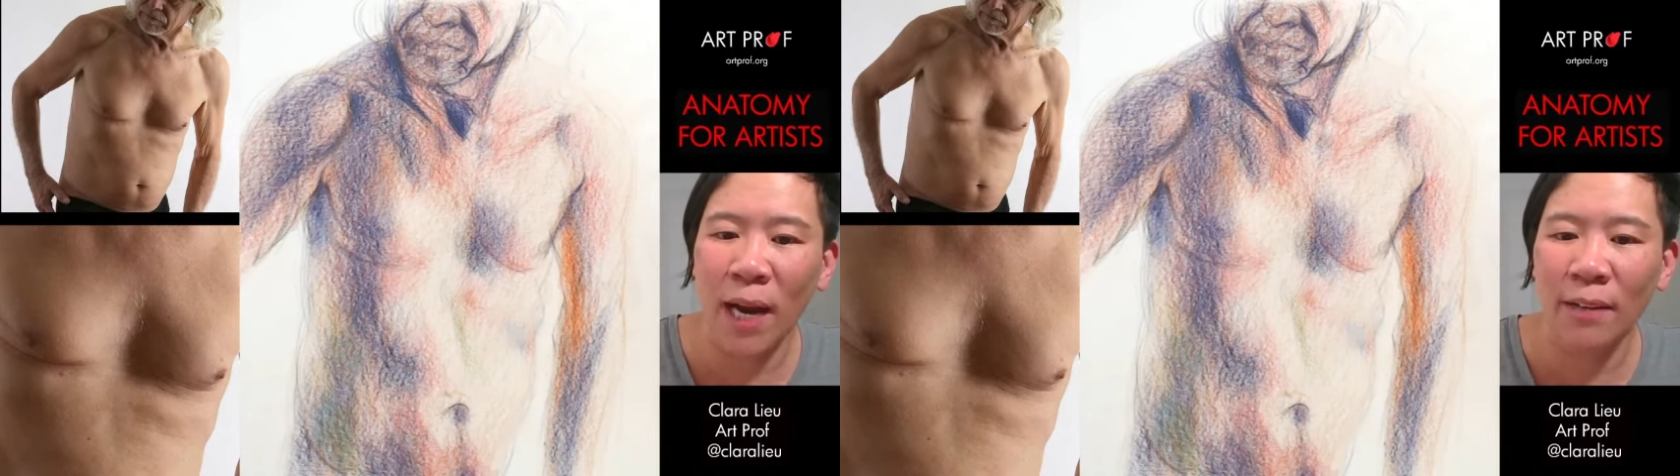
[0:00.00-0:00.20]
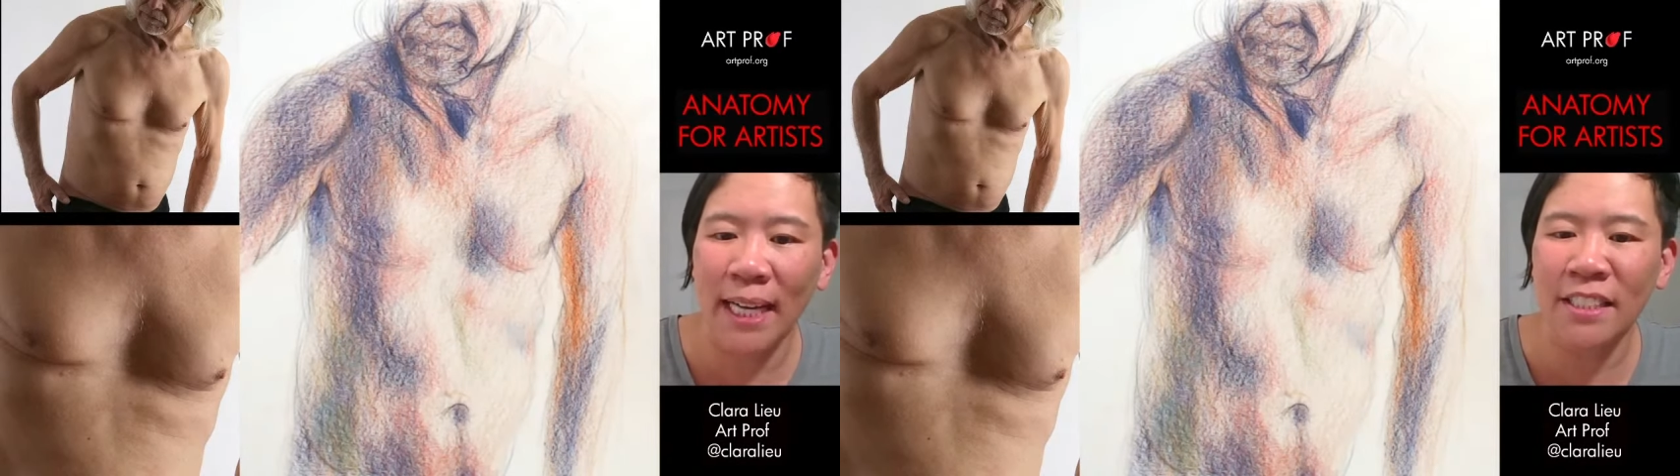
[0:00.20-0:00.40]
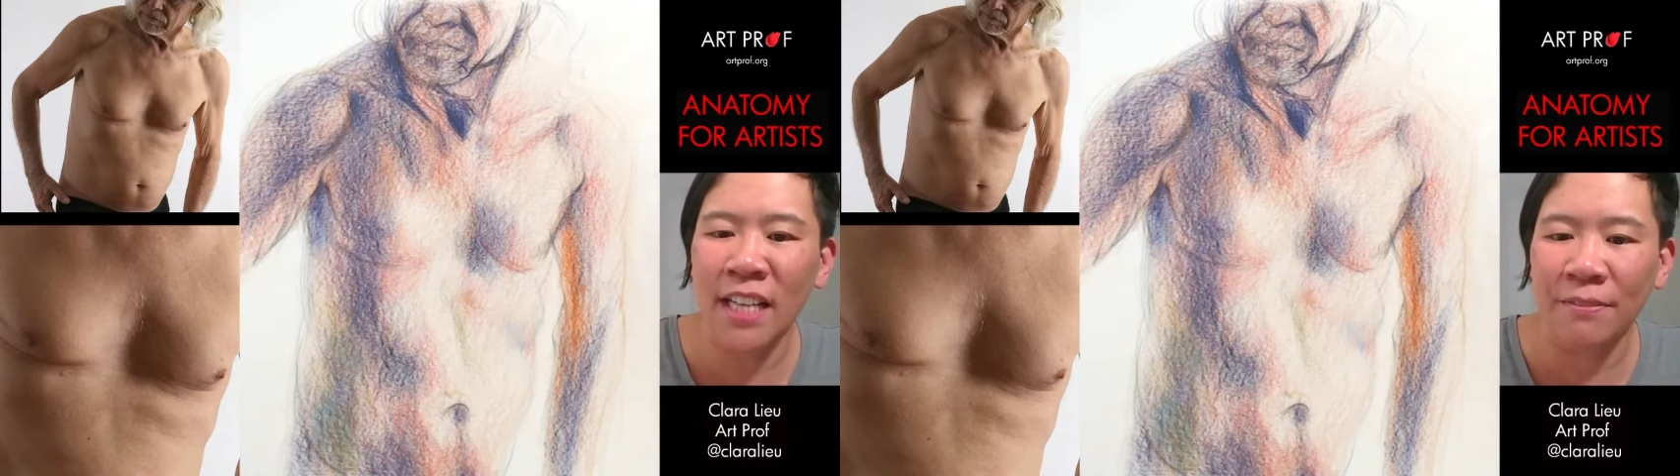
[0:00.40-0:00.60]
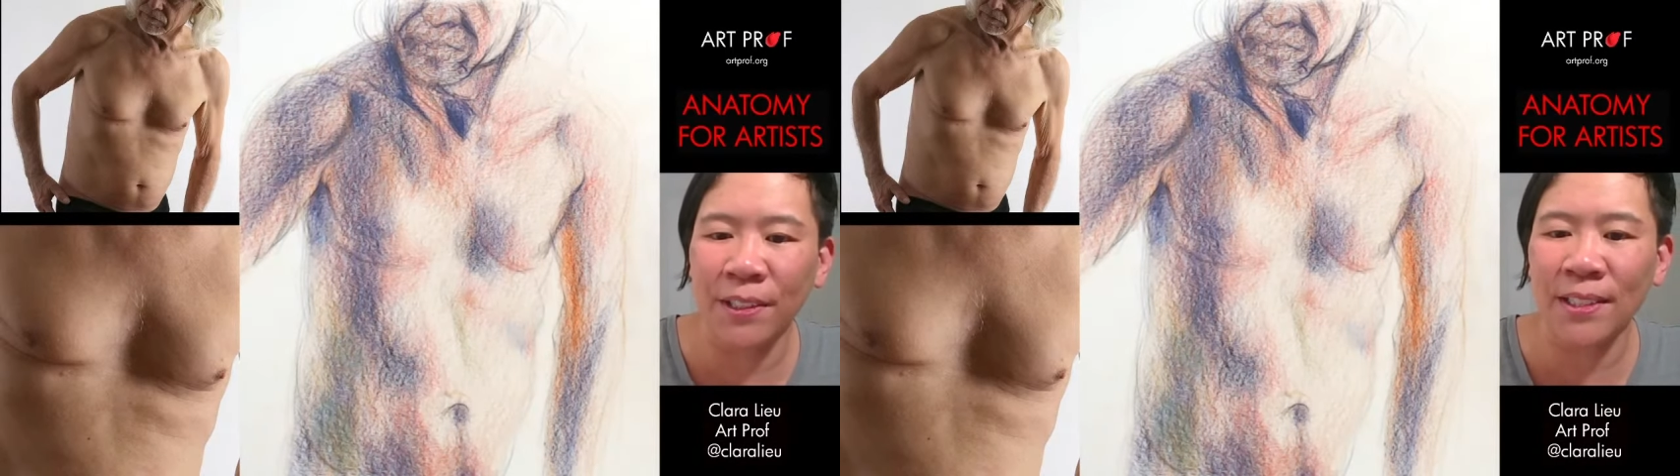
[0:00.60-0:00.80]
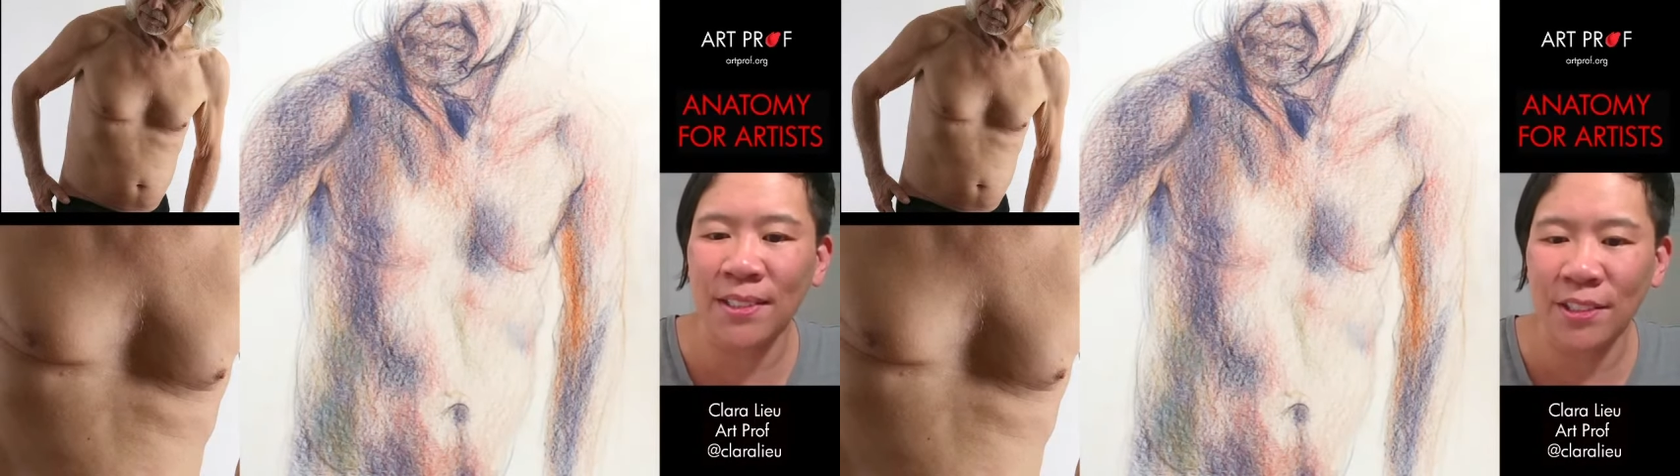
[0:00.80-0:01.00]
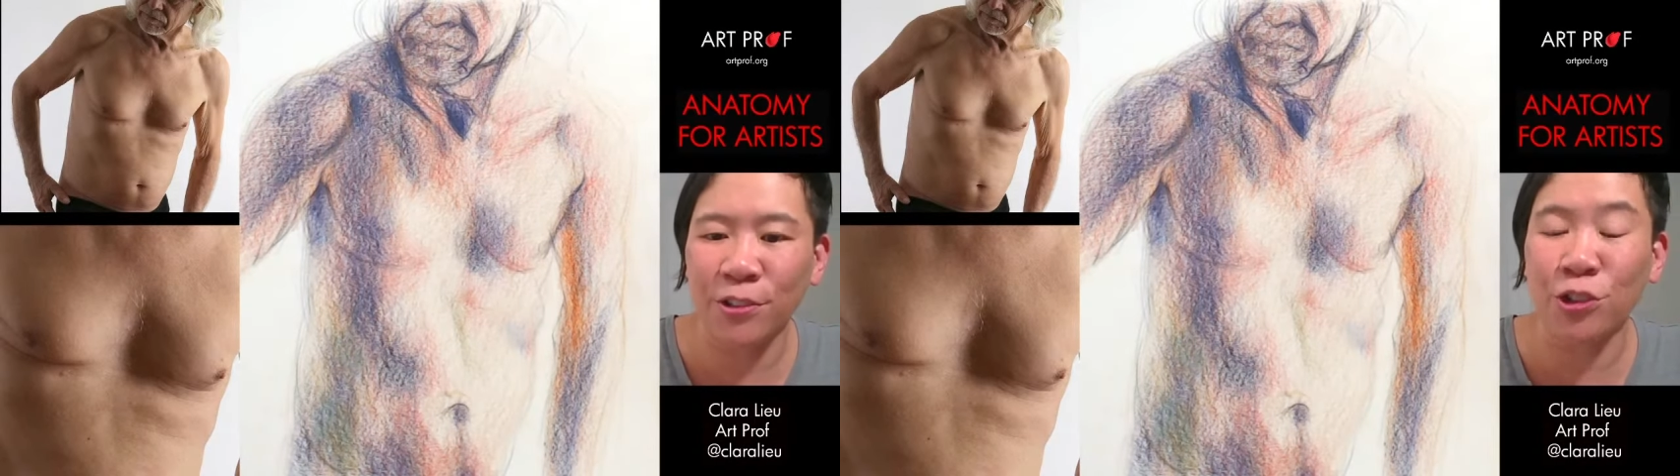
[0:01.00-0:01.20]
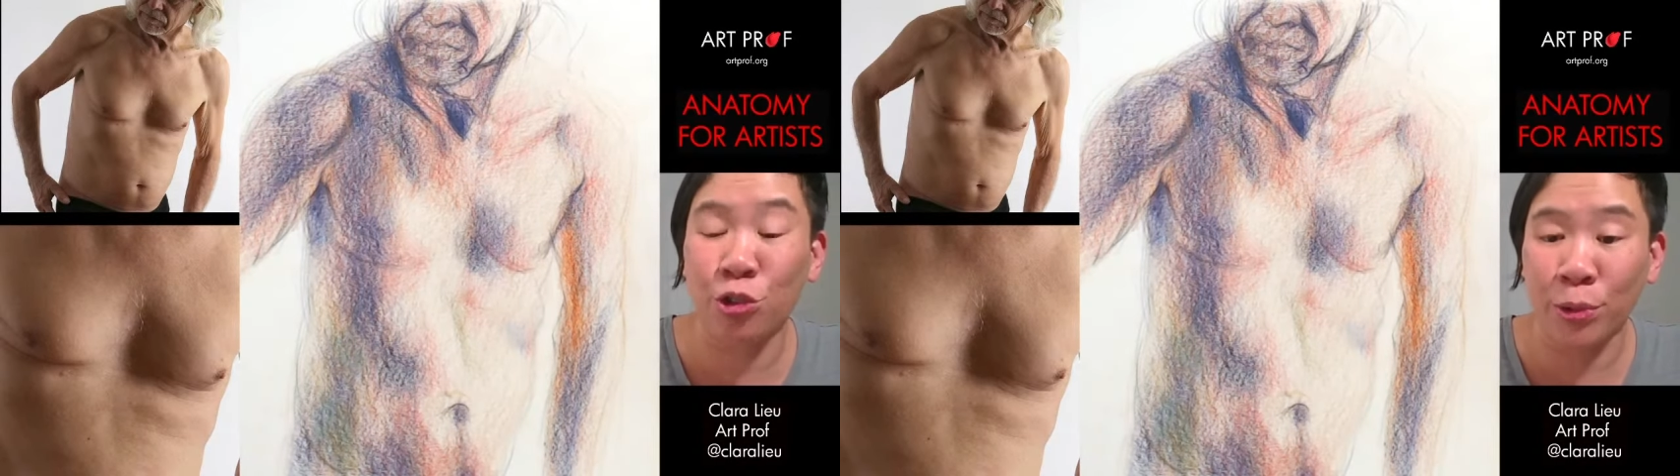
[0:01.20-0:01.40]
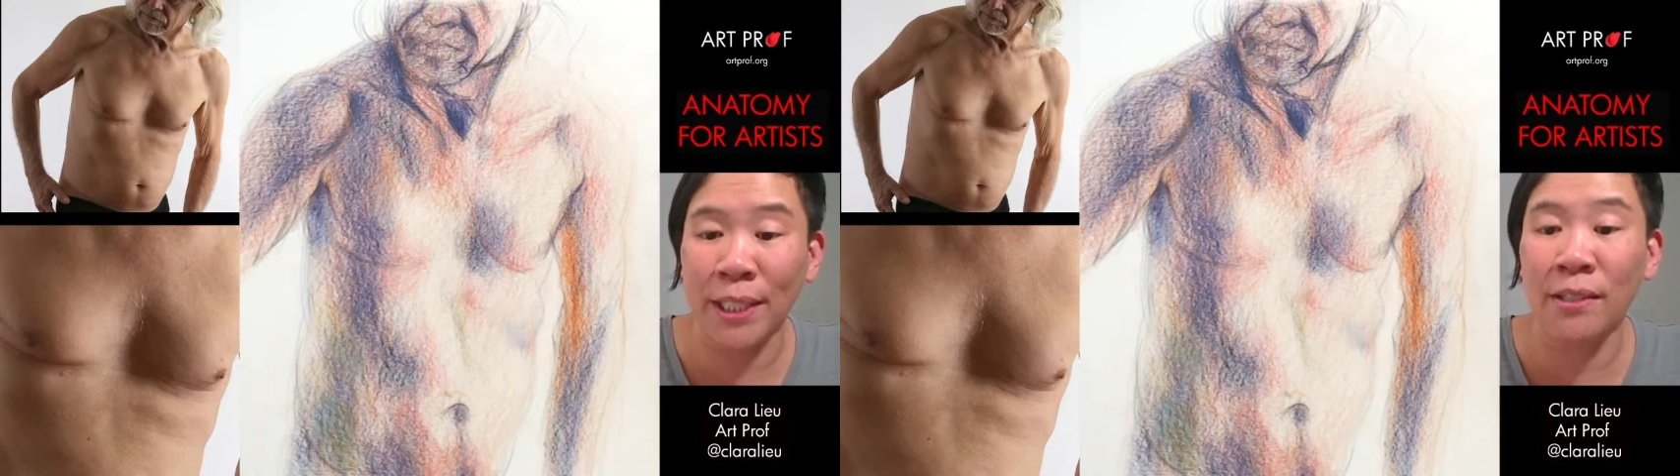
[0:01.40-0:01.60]
wow, I never considered
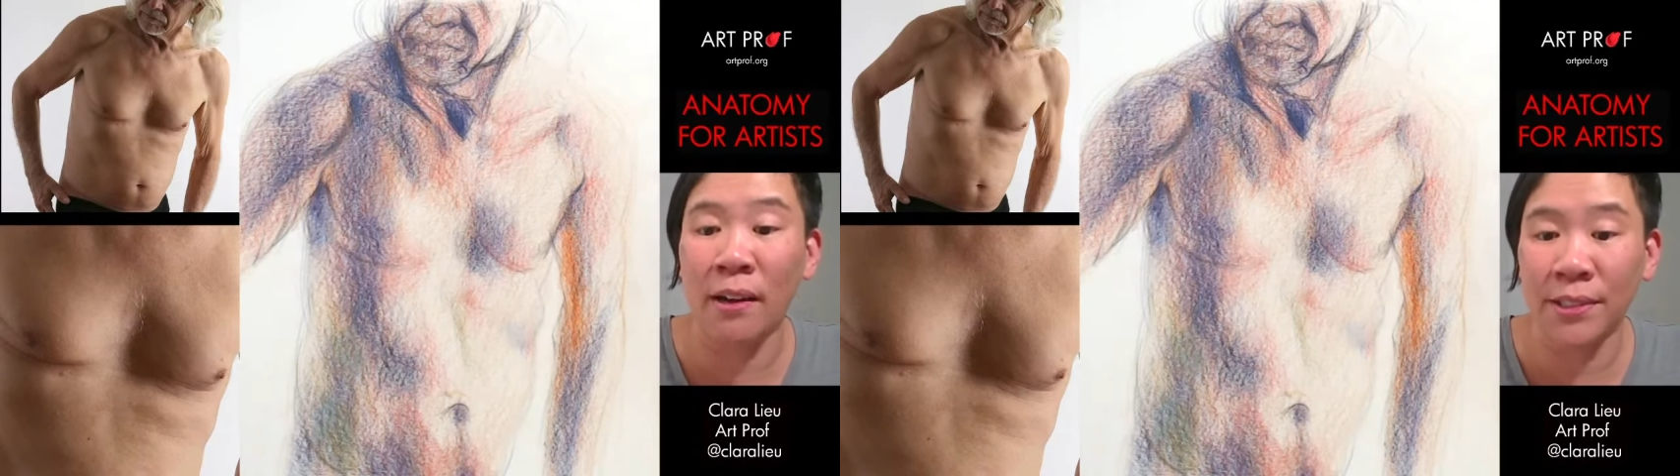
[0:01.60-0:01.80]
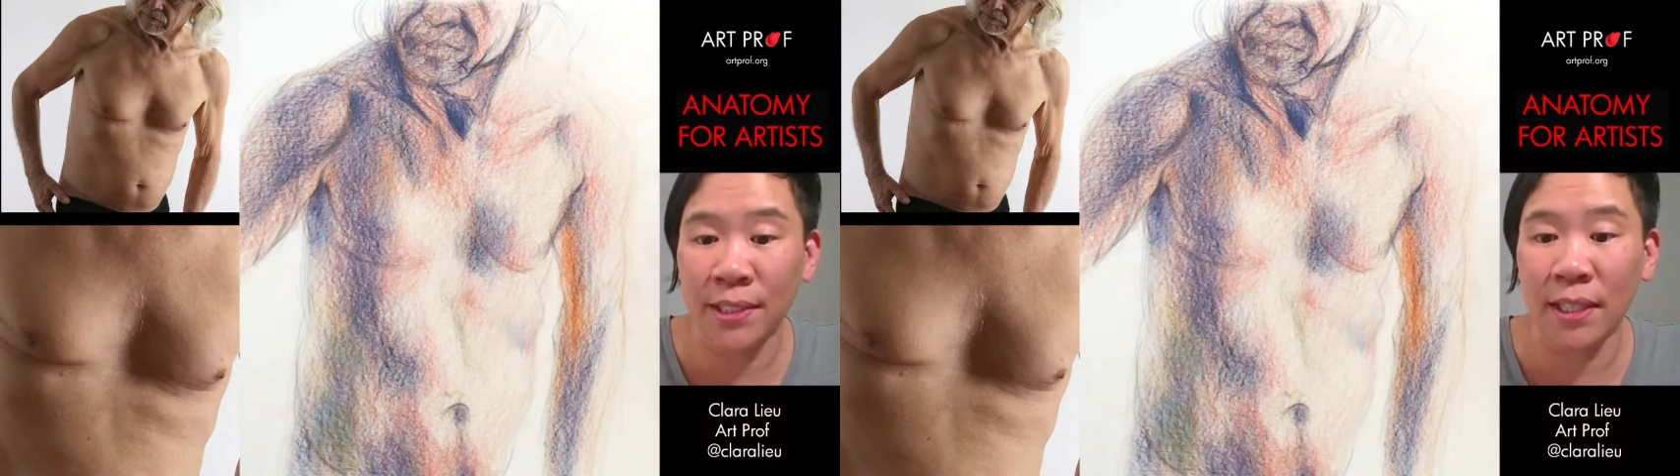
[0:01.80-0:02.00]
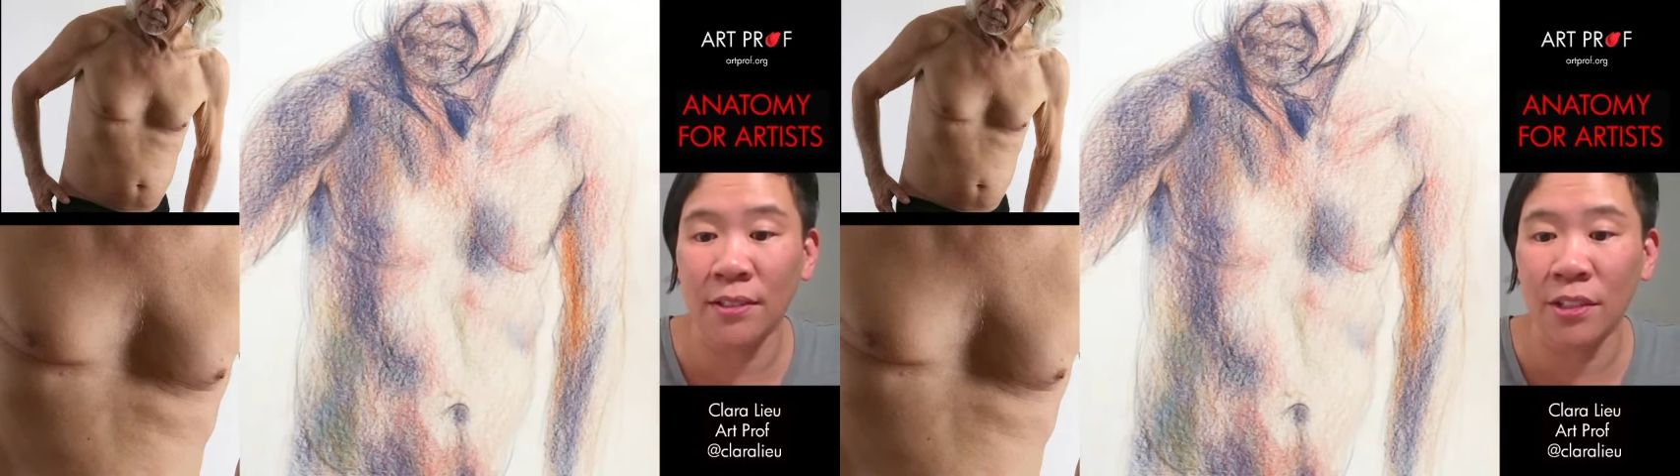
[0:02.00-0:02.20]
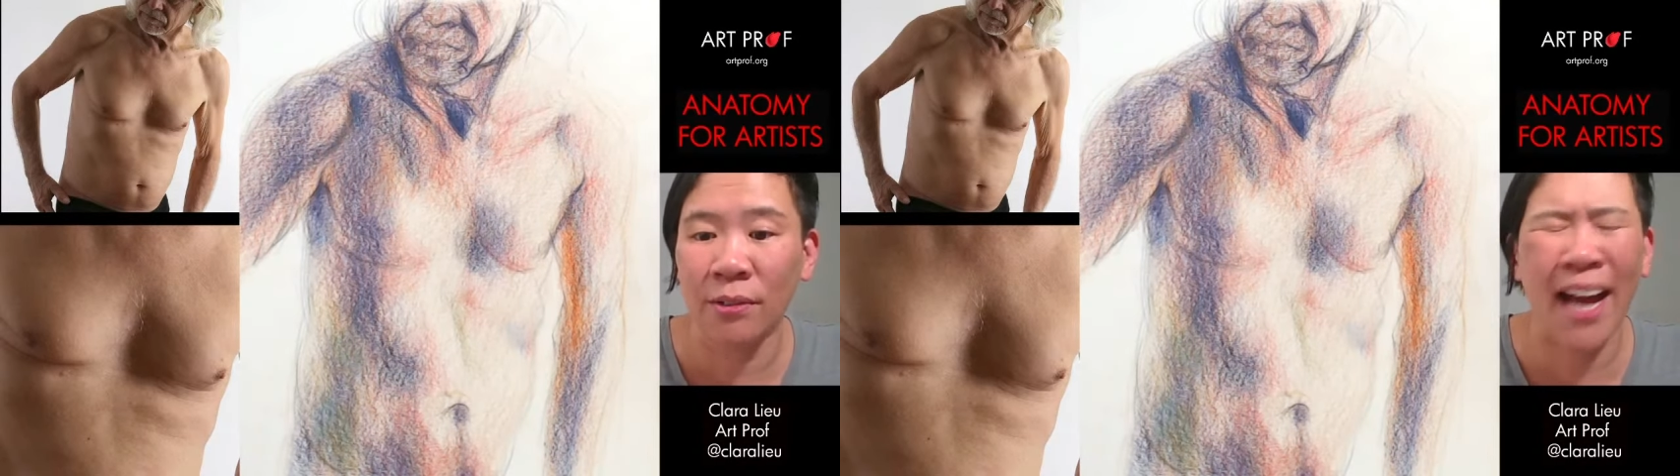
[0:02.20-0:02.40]
green on skin tone.